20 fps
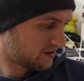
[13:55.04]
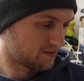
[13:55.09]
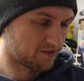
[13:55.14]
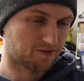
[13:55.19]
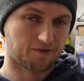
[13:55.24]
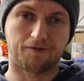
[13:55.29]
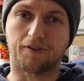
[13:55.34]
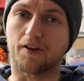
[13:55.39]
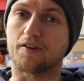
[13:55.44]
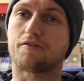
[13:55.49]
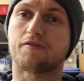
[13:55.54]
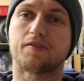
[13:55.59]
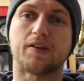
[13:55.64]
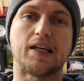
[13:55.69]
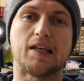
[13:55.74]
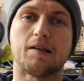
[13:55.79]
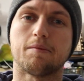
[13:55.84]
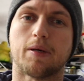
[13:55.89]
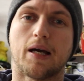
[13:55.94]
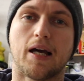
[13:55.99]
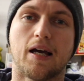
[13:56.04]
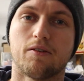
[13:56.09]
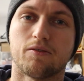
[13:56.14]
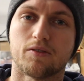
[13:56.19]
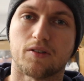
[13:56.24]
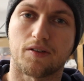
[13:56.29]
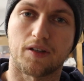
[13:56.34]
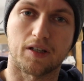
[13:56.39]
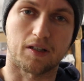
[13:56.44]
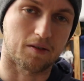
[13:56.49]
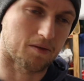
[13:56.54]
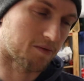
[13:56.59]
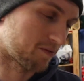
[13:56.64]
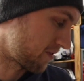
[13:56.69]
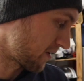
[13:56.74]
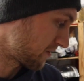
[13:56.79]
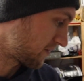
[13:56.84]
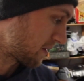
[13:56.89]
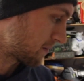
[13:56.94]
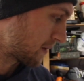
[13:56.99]
£15, I think.
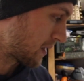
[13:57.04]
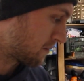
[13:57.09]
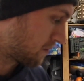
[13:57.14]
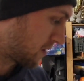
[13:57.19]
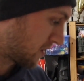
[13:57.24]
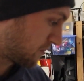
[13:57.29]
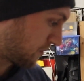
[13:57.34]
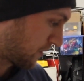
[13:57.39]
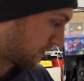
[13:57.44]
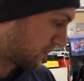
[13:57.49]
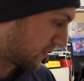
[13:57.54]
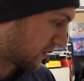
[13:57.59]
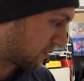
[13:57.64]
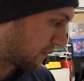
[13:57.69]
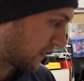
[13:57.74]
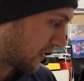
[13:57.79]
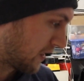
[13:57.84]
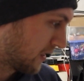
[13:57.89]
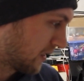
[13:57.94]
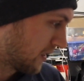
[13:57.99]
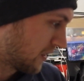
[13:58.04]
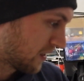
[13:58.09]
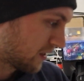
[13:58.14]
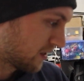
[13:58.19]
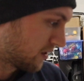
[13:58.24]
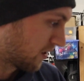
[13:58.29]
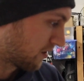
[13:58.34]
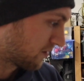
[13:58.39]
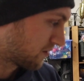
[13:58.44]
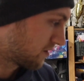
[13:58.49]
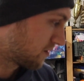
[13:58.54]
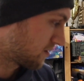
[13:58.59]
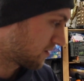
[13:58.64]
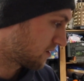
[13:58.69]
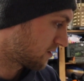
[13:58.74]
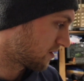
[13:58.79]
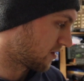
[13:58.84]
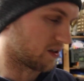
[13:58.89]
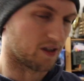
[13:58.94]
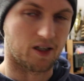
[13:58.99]
£15 plus postage, but you know,
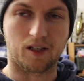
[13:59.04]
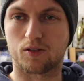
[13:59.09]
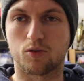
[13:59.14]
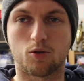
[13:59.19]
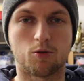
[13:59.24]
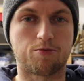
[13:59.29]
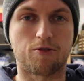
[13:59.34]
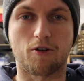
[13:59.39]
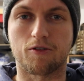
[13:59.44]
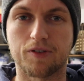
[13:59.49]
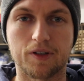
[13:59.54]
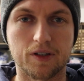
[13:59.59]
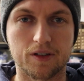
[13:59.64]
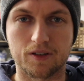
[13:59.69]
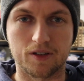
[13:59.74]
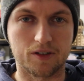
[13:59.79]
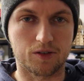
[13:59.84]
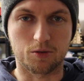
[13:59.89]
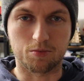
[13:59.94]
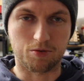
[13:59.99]
it's all profit. It's all